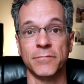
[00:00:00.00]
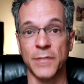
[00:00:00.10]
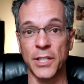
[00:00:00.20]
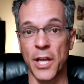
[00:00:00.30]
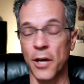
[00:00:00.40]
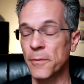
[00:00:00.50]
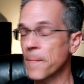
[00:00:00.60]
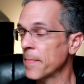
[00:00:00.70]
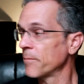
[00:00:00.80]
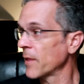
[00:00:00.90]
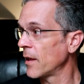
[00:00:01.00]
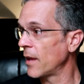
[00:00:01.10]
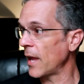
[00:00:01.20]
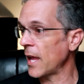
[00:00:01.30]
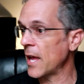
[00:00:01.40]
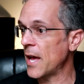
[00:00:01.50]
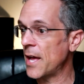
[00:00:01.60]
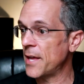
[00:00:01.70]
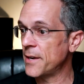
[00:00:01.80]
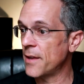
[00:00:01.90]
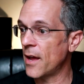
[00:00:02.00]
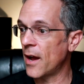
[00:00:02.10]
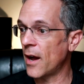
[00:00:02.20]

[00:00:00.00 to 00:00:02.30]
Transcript: you know? And